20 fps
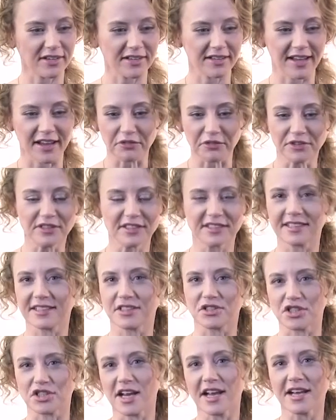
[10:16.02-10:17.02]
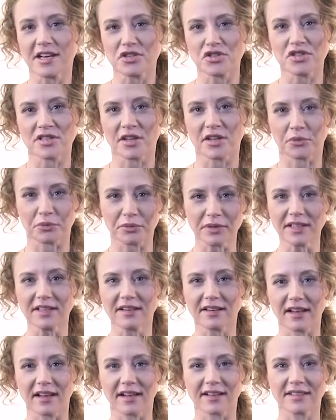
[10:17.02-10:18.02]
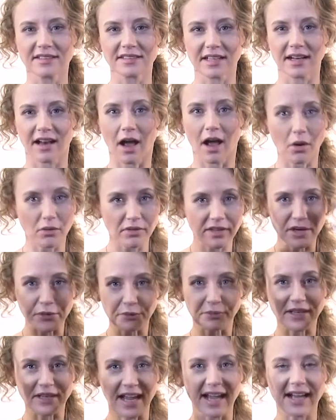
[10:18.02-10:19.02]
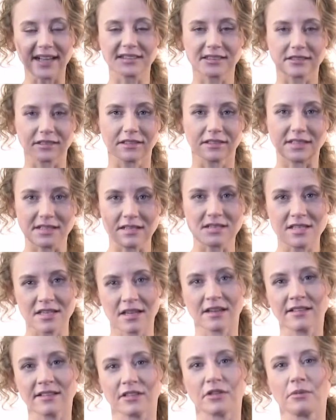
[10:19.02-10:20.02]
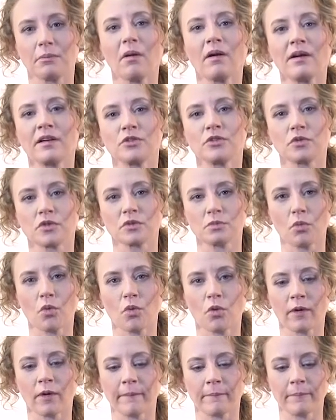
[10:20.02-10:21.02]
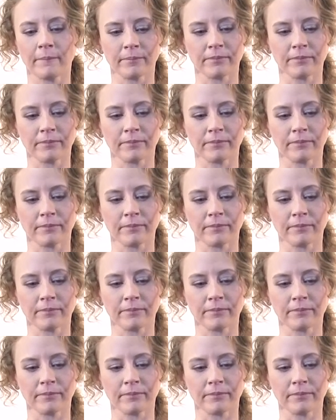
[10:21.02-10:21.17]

everything changed, and they realized that how they reacted inside their minds was more